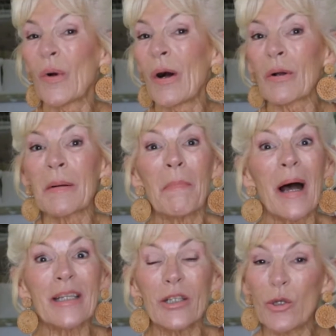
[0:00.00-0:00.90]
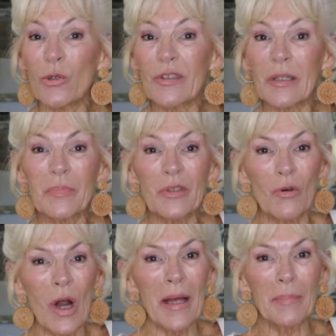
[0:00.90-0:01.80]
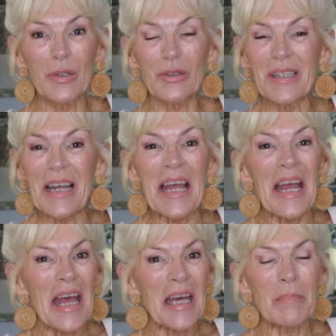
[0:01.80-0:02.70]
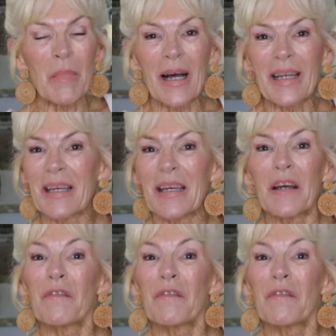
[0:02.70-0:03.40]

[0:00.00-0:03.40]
Welcome my new subscribers and my